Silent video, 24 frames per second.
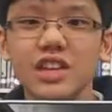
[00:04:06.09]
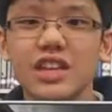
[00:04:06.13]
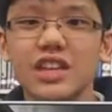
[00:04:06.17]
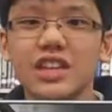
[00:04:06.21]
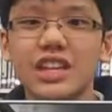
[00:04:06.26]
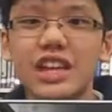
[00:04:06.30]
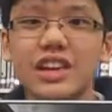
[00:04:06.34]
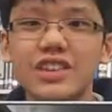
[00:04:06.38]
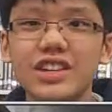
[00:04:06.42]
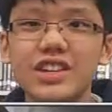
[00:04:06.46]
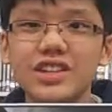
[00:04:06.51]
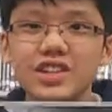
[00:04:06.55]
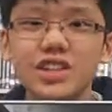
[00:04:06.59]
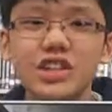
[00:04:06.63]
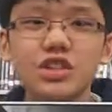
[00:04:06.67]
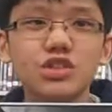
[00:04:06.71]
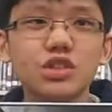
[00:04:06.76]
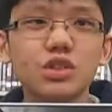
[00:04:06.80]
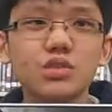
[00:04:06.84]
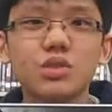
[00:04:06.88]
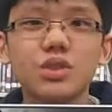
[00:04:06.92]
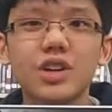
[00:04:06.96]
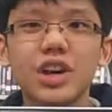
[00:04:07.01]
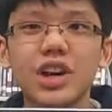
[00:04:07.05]
Now, these
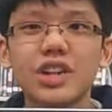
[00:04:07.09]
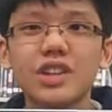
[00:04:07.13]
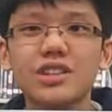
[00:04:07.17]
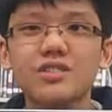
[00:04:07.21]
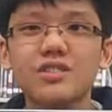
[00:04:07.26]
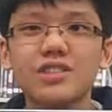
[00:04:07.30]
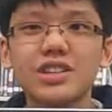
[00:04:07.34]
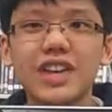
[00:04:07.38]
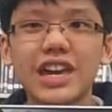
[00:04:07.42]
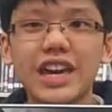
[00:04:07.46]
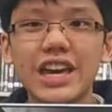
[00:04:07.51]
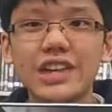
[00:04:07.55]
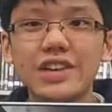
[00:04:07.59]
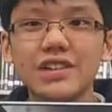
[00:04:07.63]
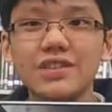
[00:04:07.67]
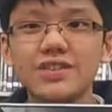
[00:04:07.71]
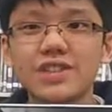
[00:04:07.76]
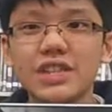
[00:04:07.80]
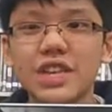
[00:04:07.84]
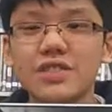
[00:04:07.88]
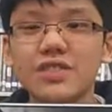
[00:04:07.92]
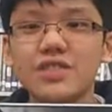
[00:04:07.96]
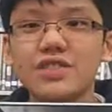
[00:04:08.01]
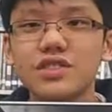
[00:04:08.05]
children were under the age of
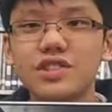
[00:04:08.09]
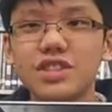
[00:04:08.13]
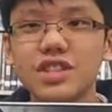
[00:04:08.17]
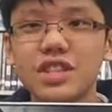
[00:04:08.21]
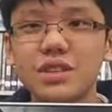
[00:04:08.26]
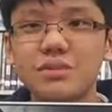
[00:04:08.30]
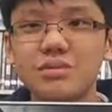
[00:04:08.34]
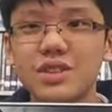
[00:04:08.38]
17,